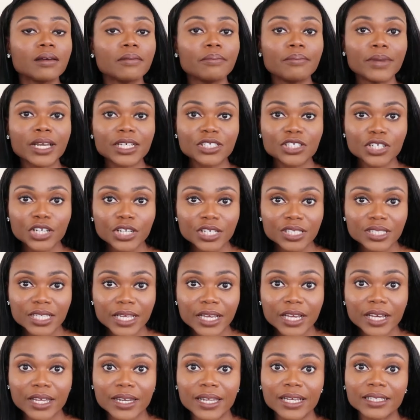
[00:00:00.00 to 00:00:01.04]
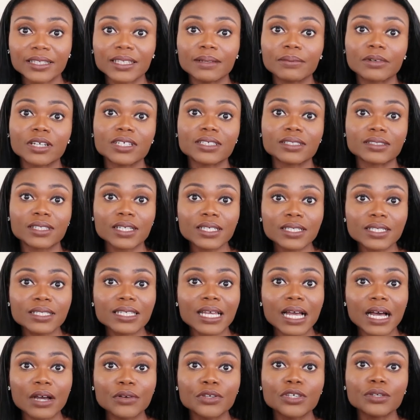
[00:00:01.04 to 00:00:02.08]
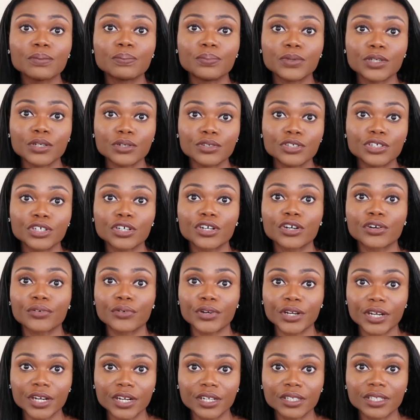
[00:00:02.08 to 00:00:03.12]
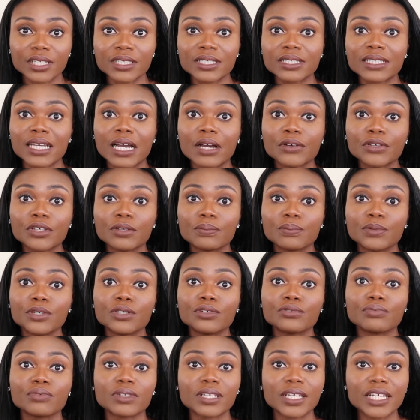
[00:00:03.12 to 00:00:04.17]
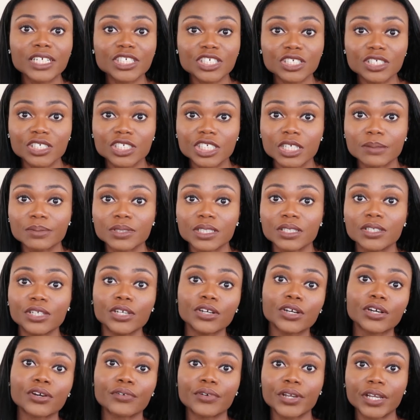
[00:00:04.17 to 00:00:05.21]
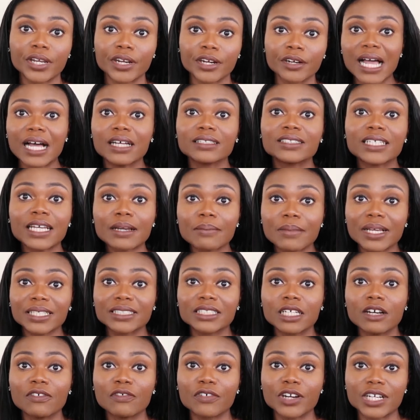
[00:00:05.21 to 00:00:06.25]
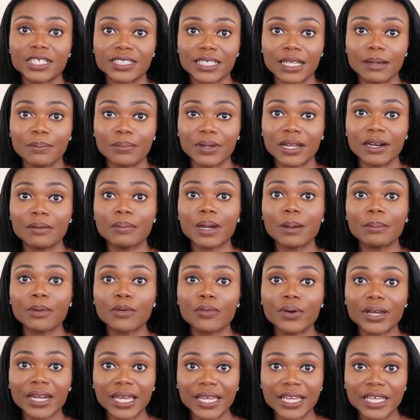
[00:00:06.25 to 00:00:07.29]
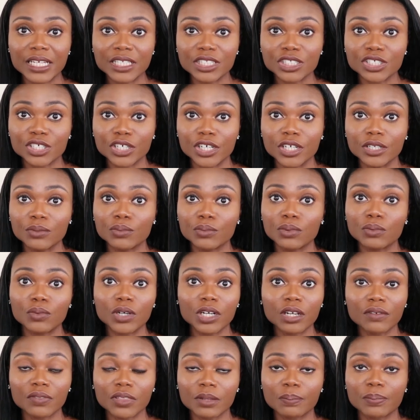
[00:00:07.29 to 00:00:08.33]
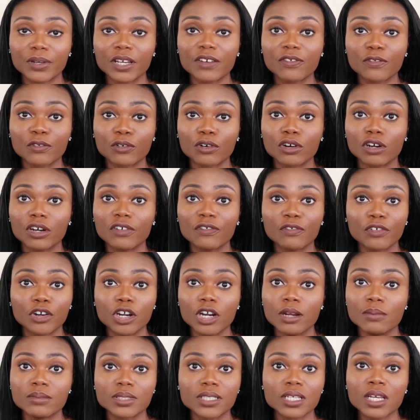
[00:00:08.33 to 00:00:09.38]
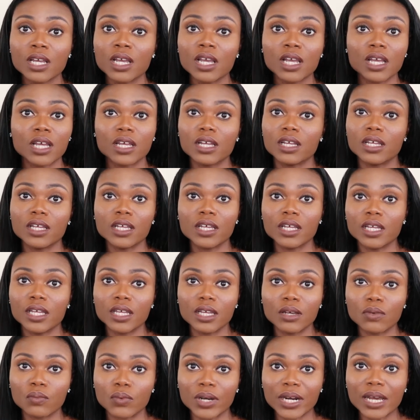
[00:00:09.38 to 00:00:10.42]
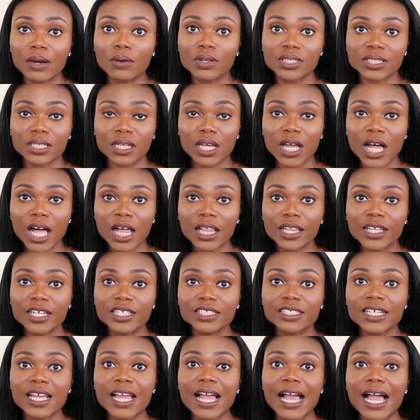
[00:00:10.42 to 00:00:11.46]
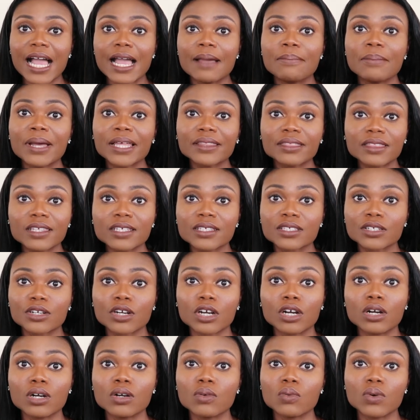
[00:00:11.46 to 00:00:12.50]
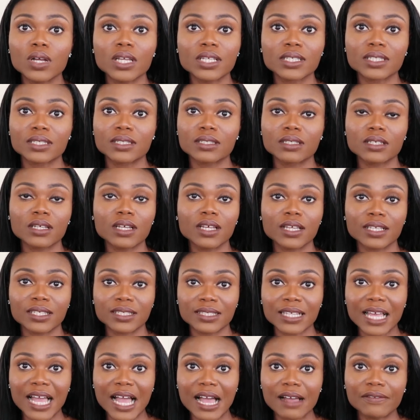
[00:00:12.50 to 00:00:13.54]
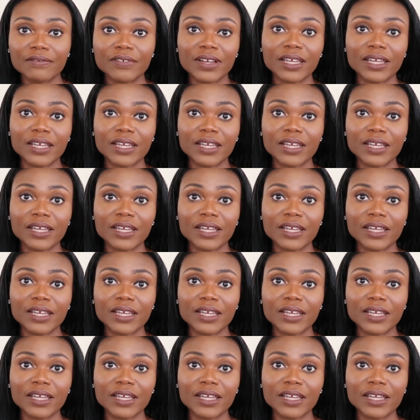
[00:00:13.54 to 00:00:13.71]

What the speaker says: Make sure you stay connected, because this is how you build your career. This is how you build relationships in your career. I'll take myself for example. I remember when I interned with one of the big four firms when I was in college, I met this girl who was a staff.